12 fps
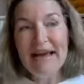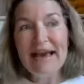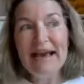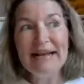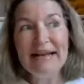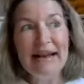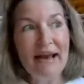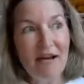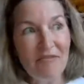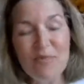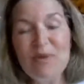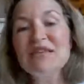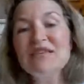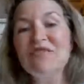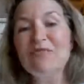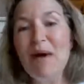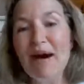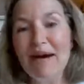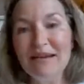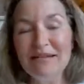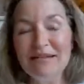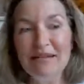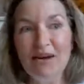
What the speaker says: And I have peace of mind,